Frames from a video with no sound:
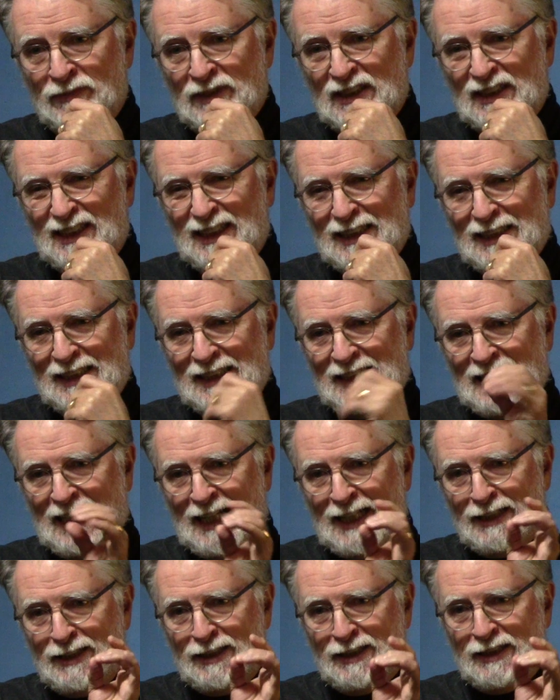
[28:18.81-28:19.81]
She's
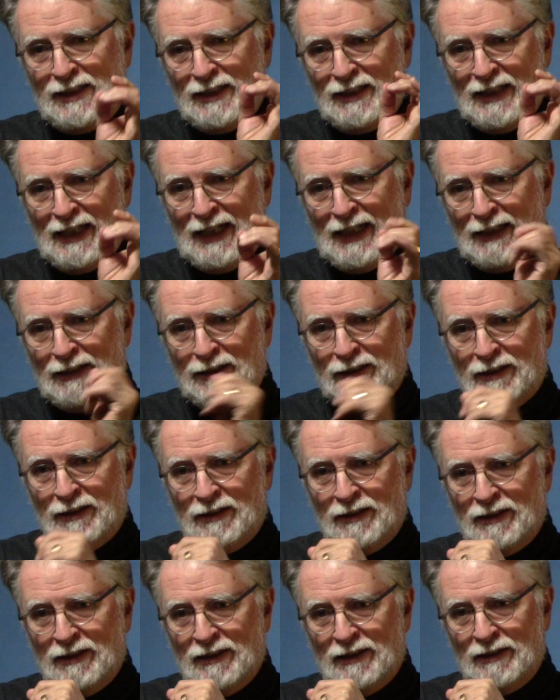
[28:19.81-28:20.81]
tasted that
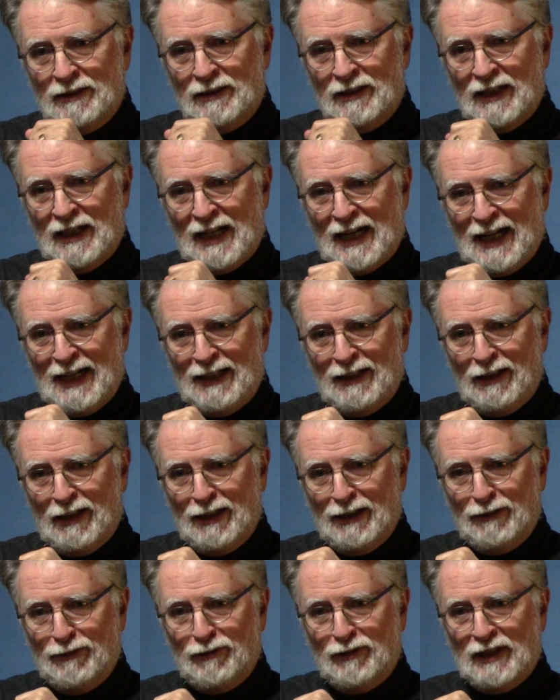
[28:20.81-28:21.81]
high
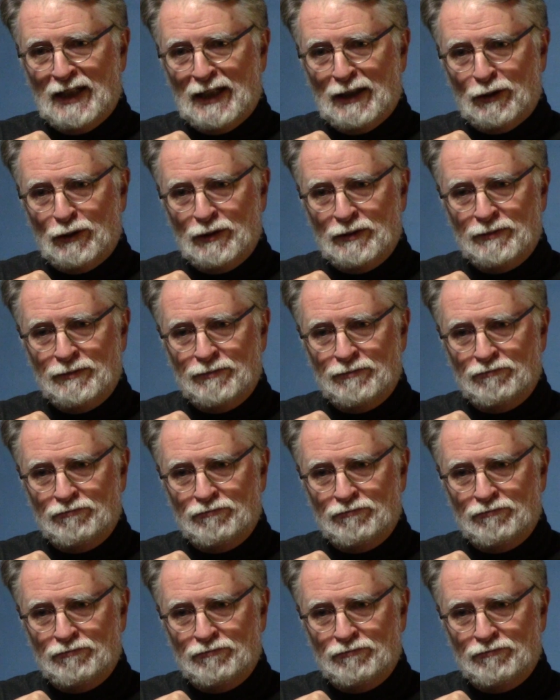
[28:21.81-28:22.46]
life now.